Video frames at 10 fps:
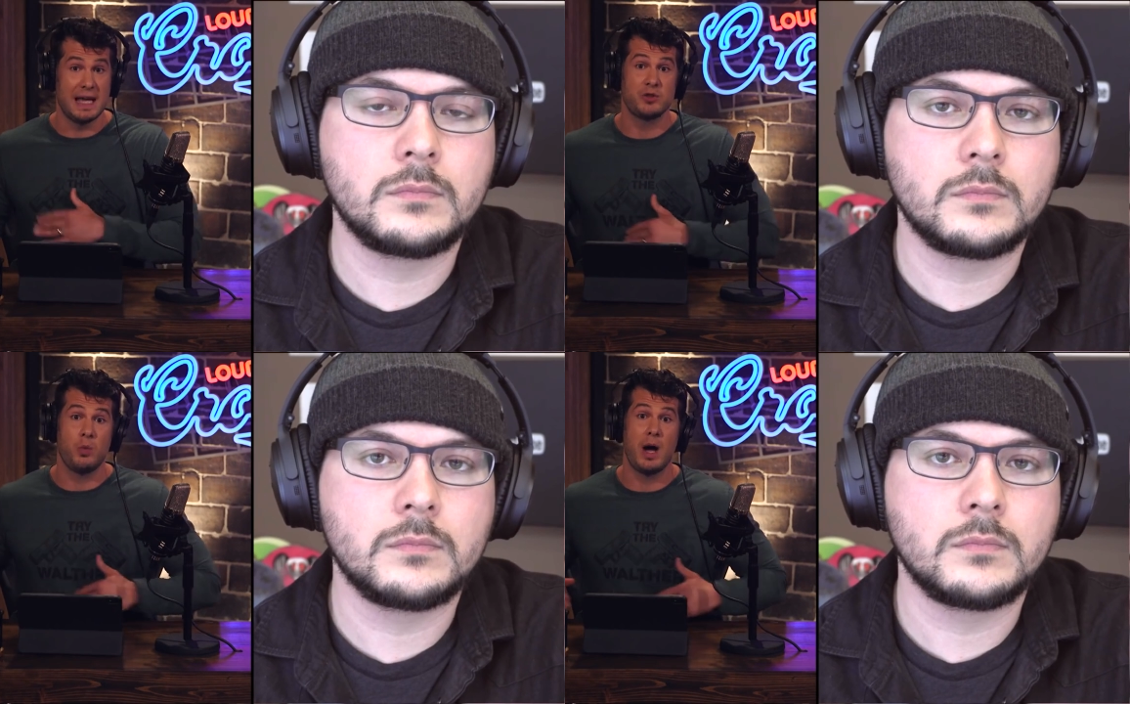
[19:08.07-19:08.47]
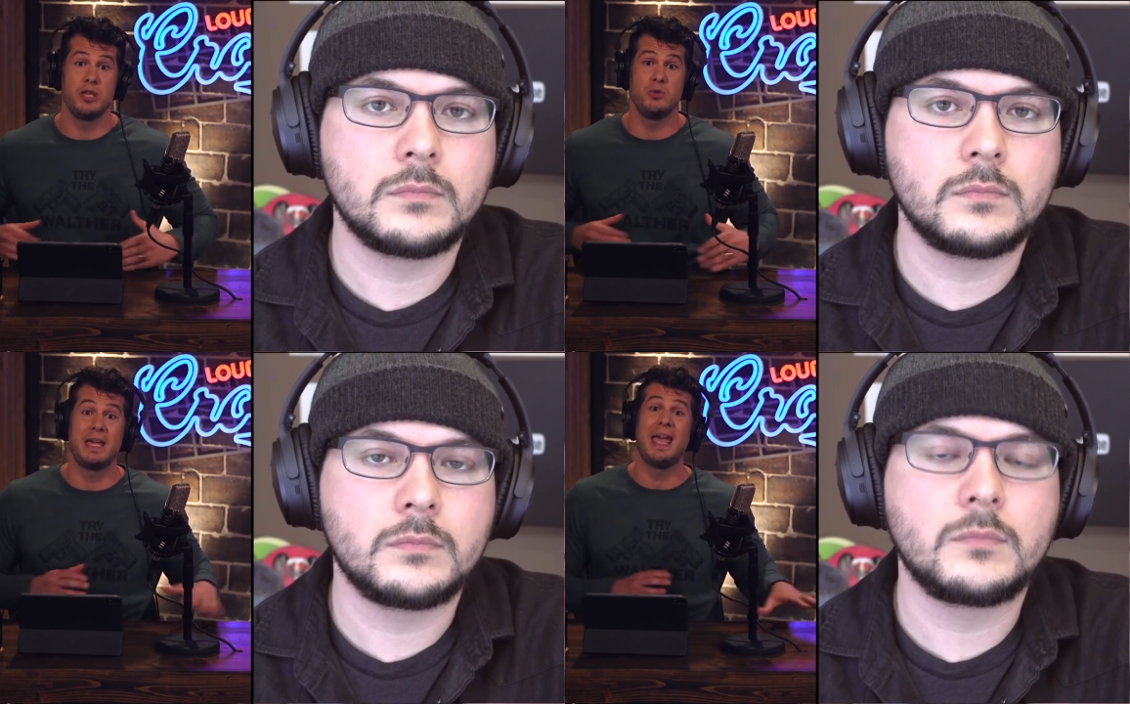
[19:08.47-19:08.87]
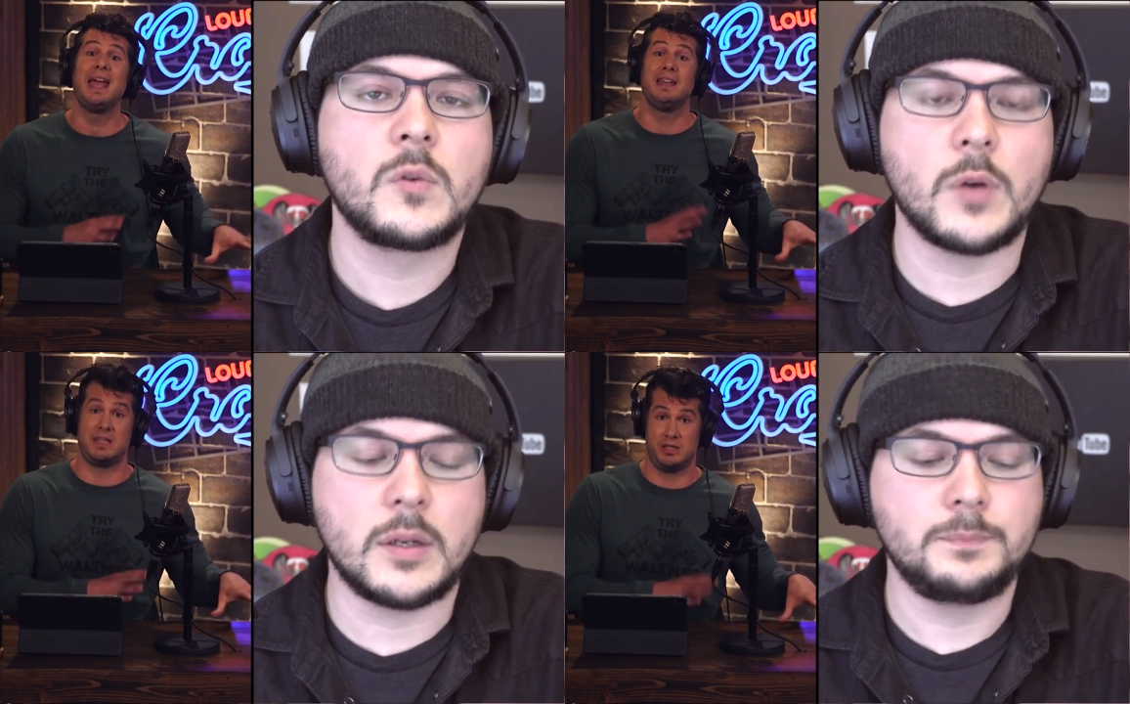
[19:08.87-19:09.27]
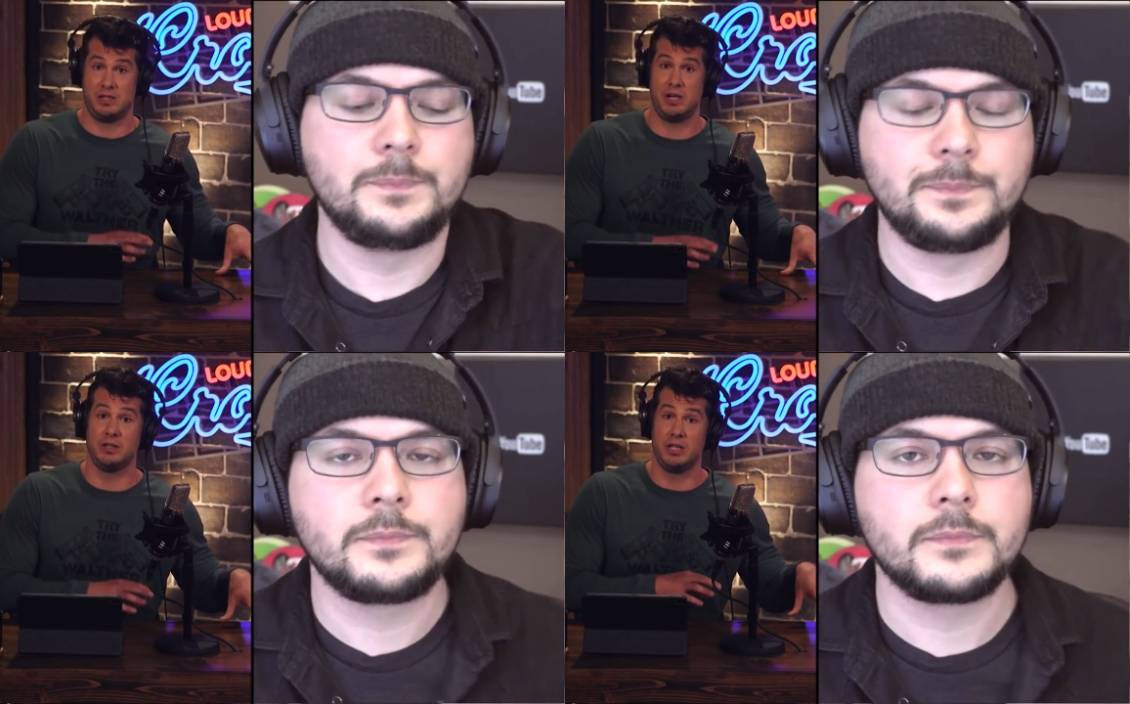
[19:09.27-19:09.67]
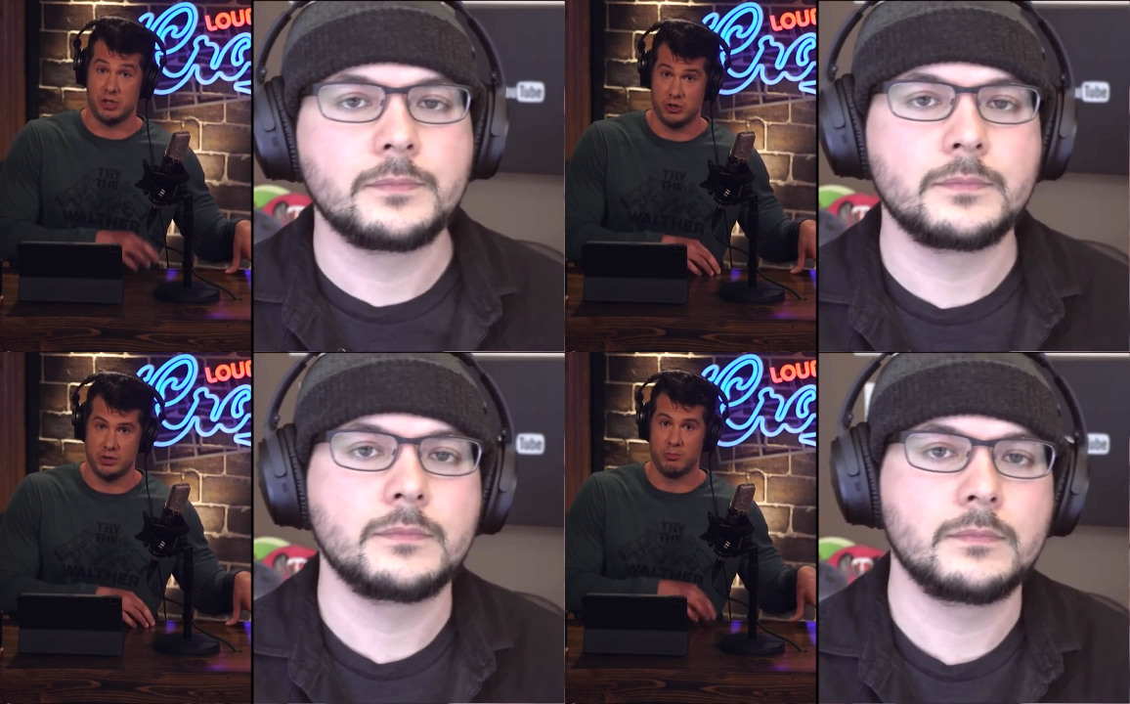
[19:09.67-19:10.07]
Speaker 1: That's why you can't necessarily
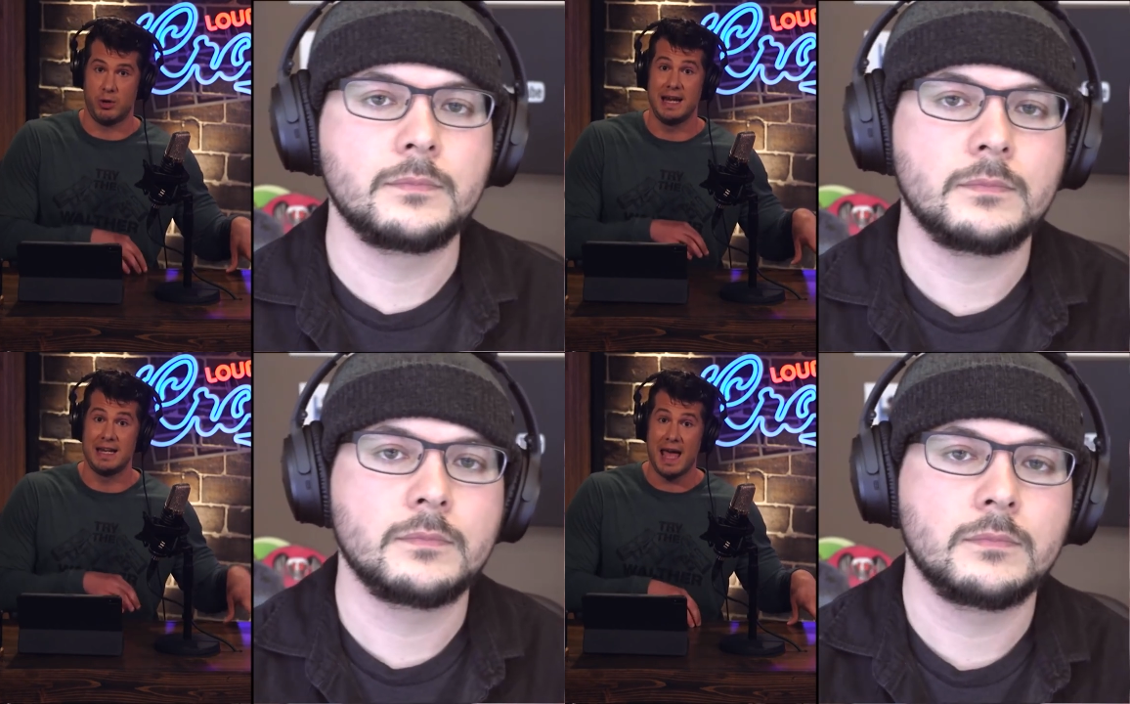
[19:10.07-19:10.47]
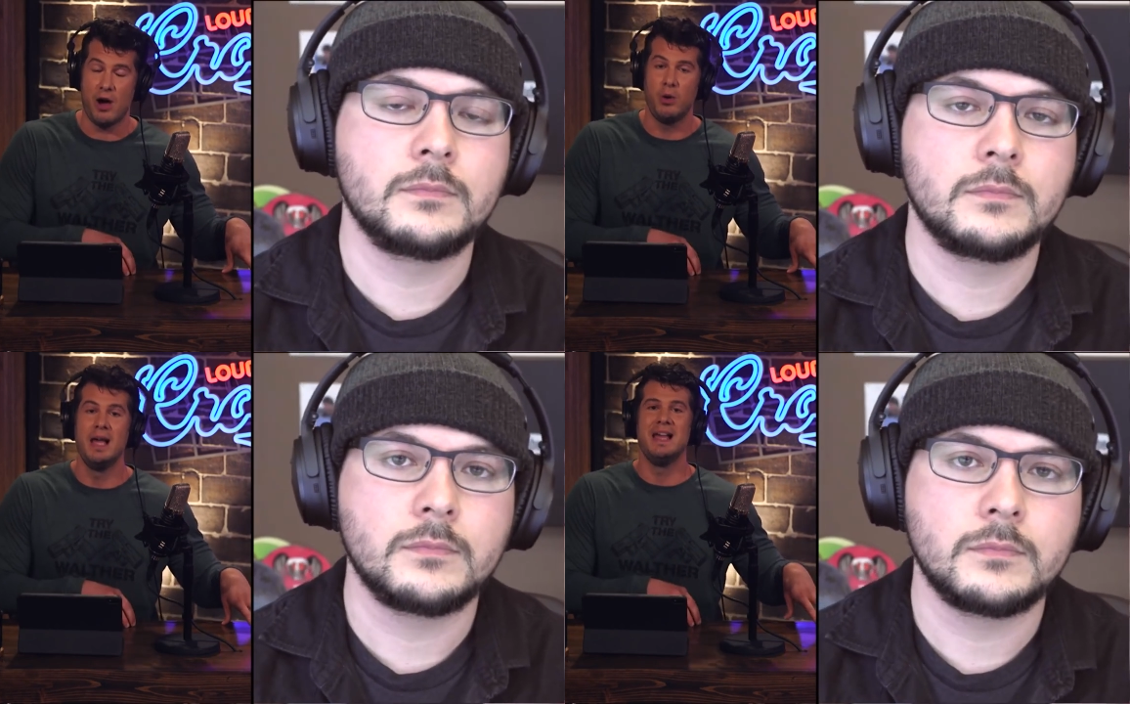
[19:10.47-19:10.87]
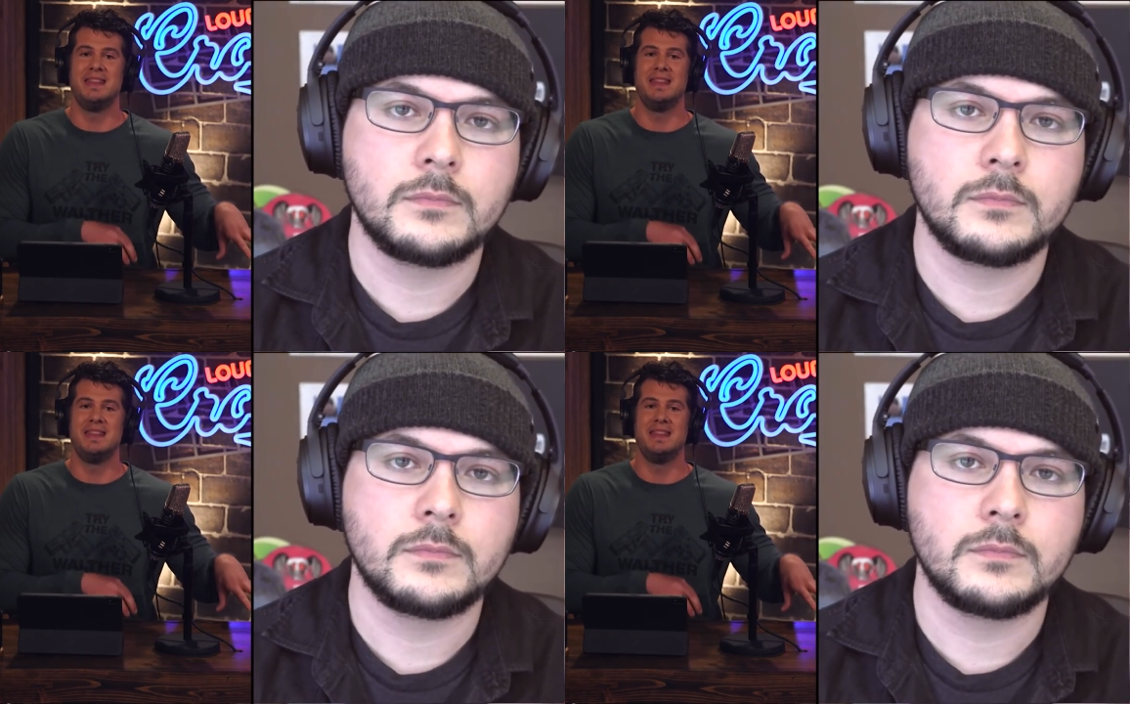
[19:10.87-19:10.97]
sue them right now.